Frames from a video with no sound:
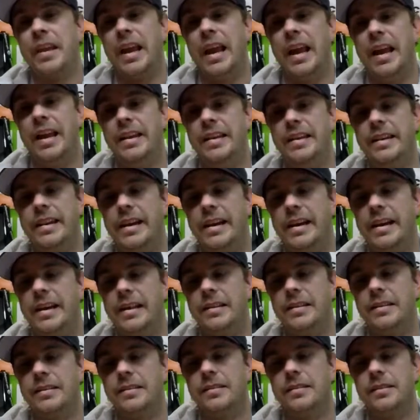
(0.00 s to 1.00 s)
and that
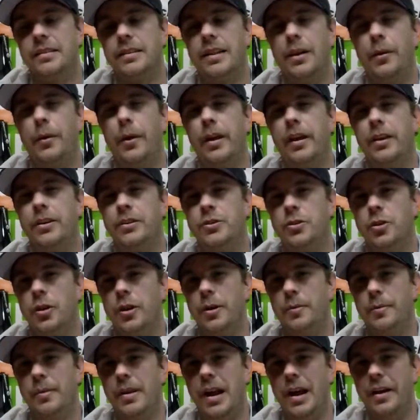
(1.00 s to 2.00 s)
way I can
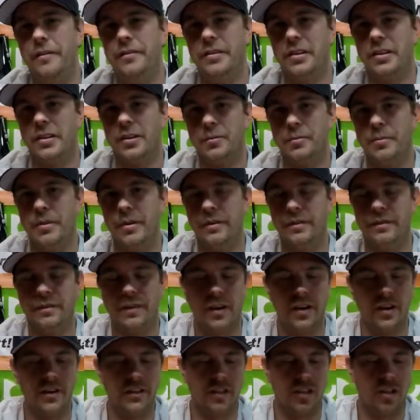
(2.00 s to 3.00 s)
join them and having a little bit of
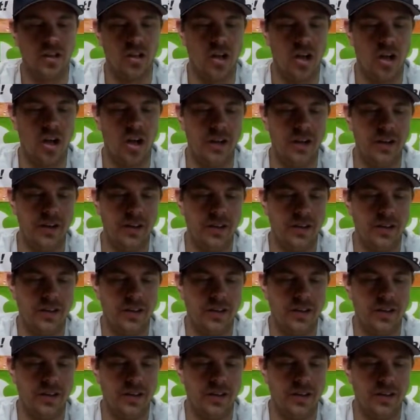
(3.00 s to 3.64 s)
fun in the lawn.